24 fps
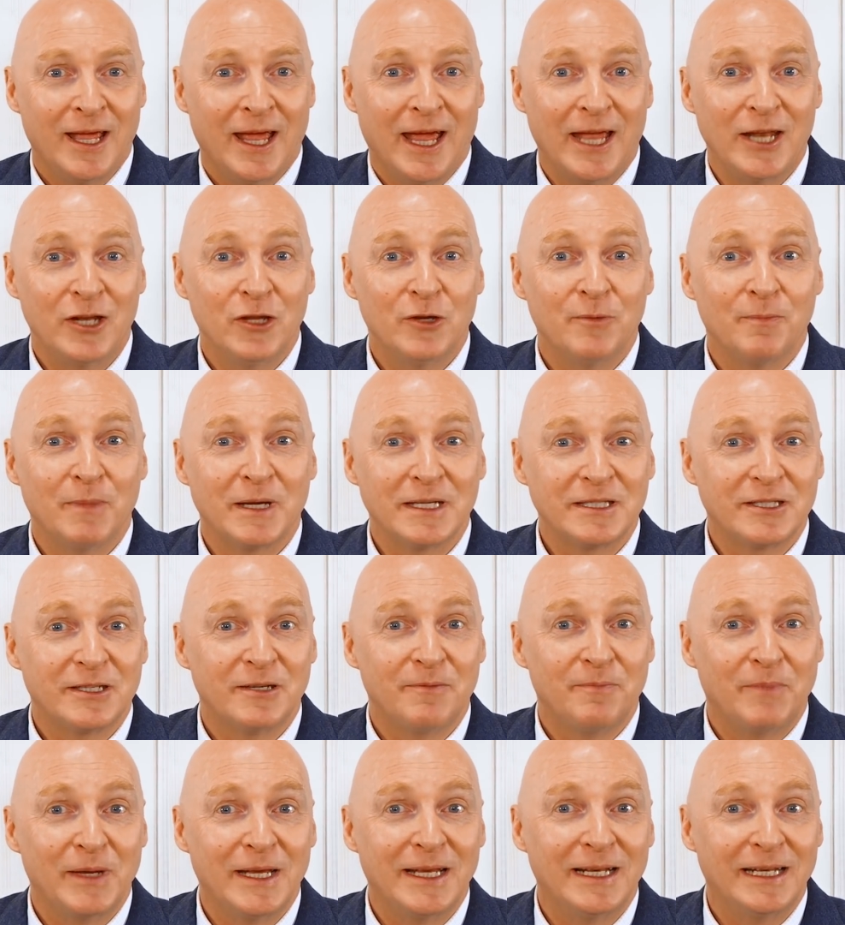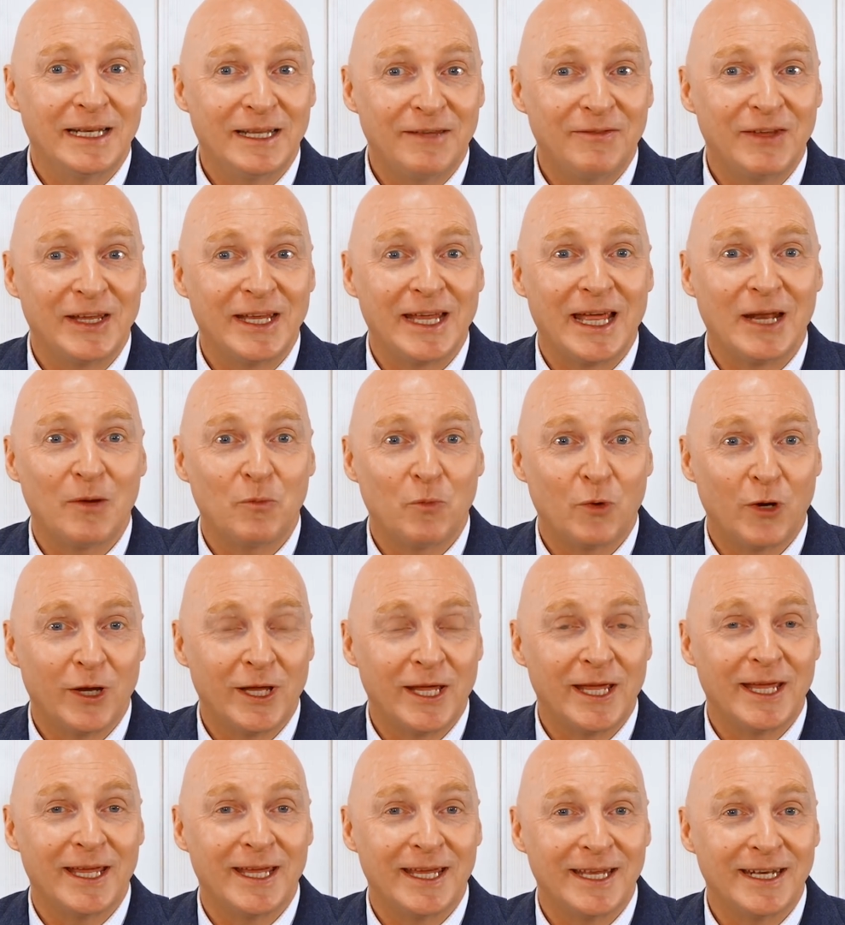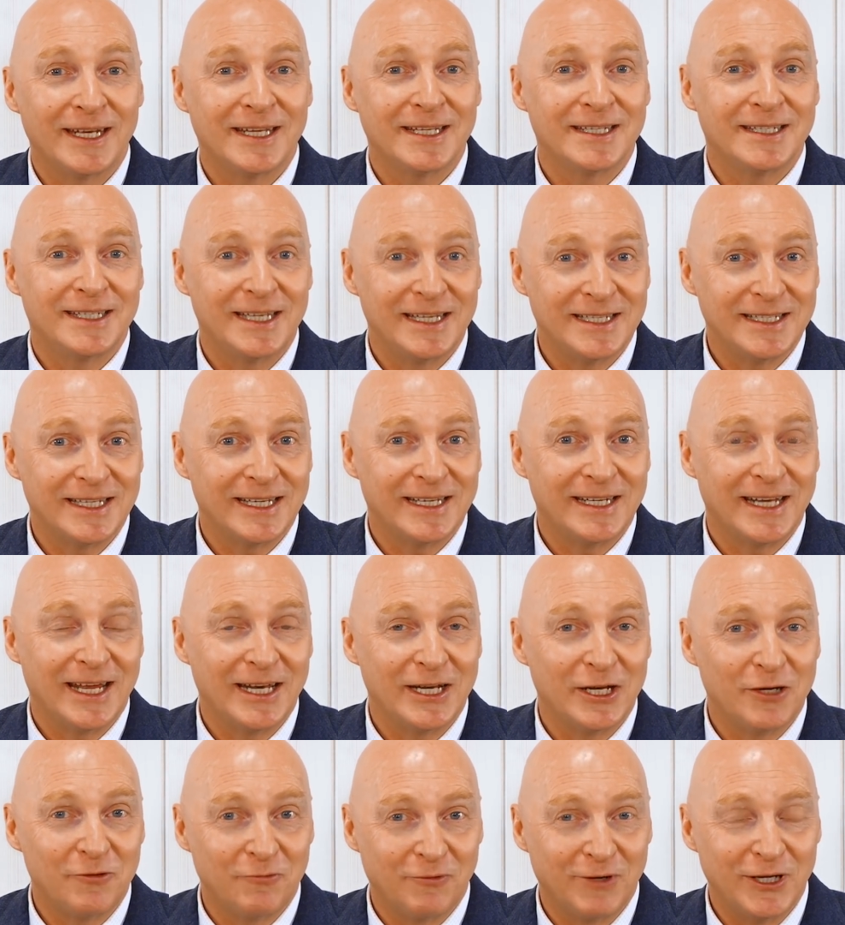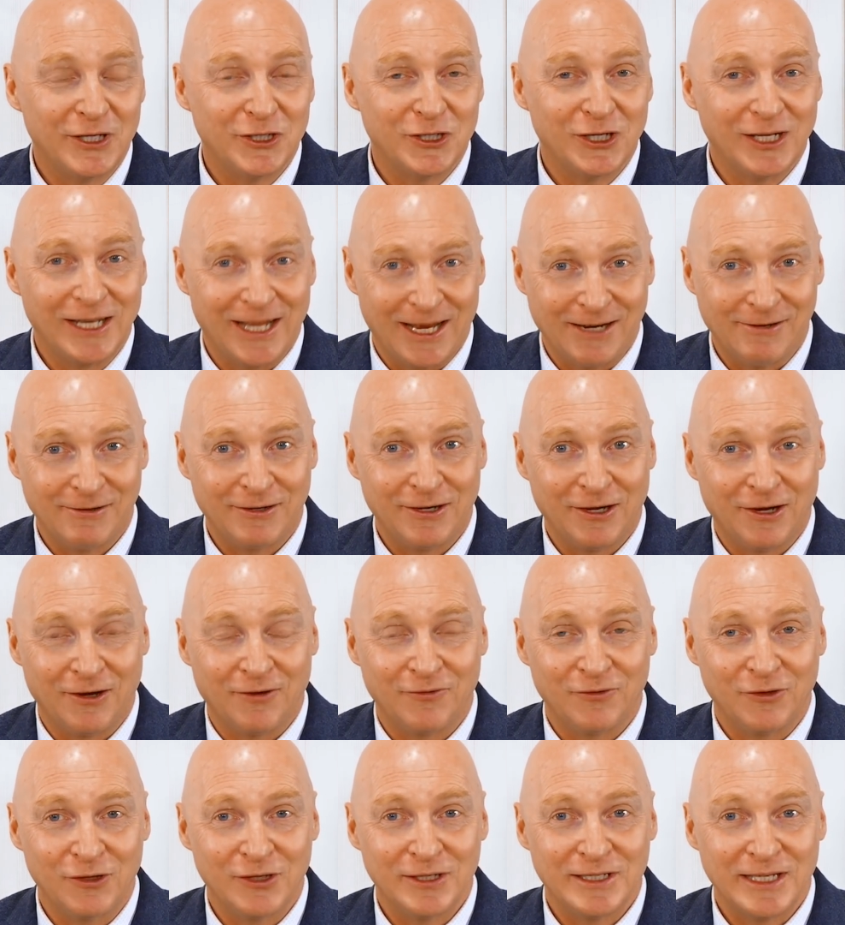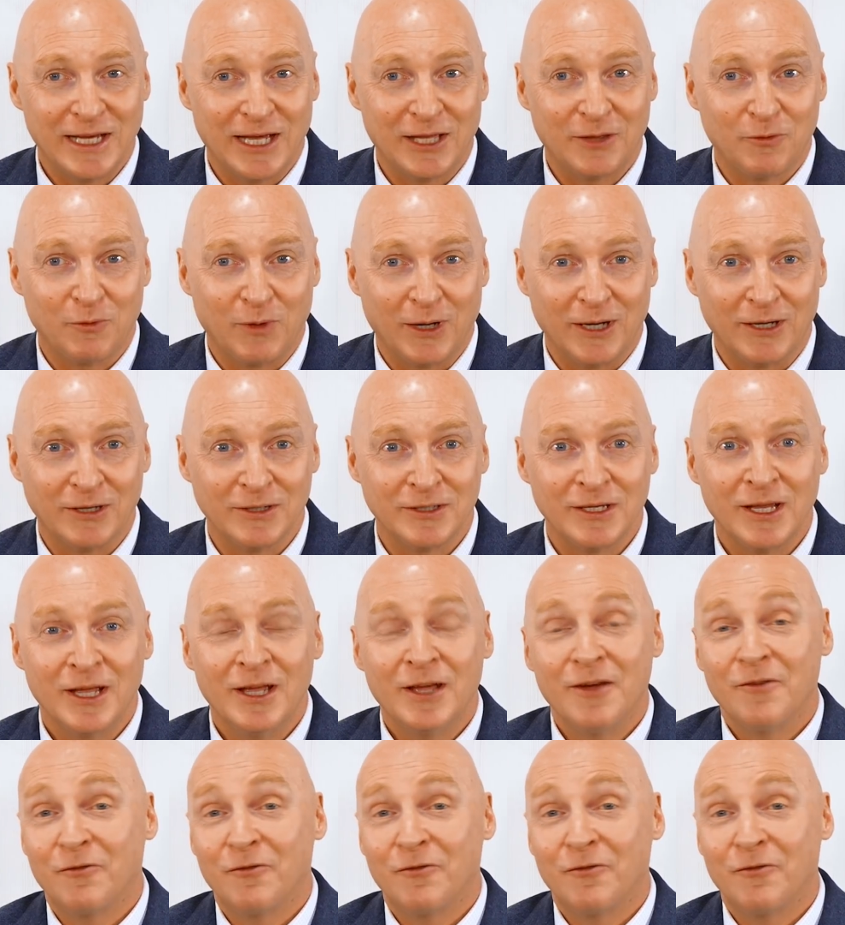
and you must have been living and working in a designated regional area of New South Wales